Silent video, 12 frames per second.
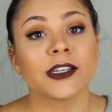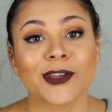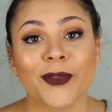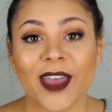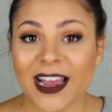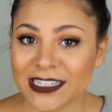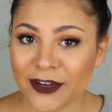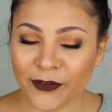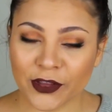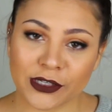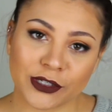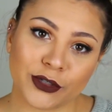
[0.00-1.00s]
So that's it
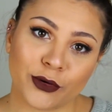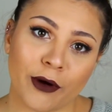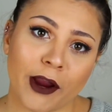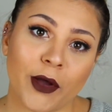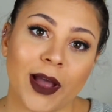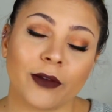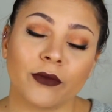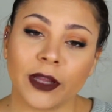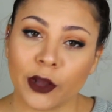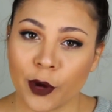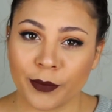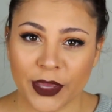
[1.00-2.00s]
for this tutorial. I really hope